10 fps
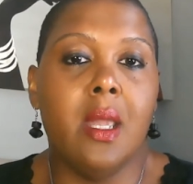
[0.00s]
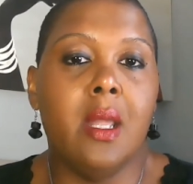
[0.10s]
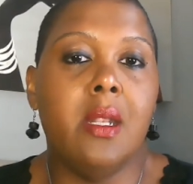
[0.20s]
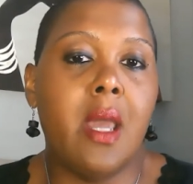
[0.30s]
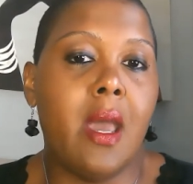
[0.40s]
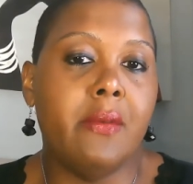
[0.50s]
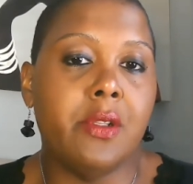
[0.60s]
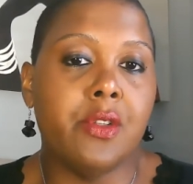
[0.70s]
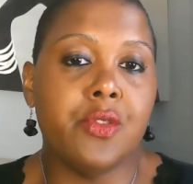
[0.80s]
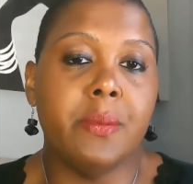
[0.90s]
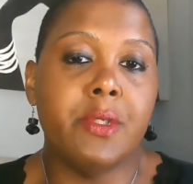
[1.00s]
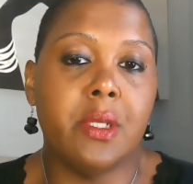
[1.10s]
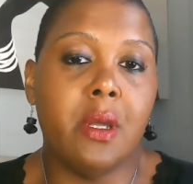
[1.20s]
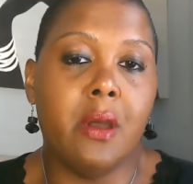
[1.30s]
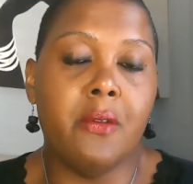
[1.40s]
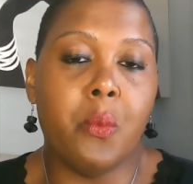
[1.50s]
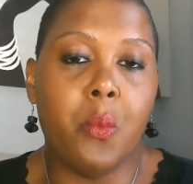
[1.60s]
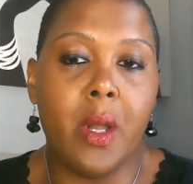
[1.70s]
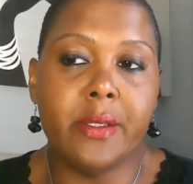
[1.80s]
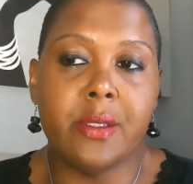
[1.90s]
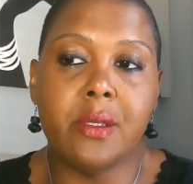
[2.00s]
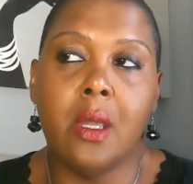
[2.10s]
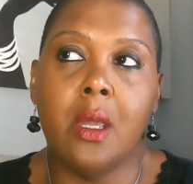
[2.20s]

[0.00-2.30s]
and it'll have the description of what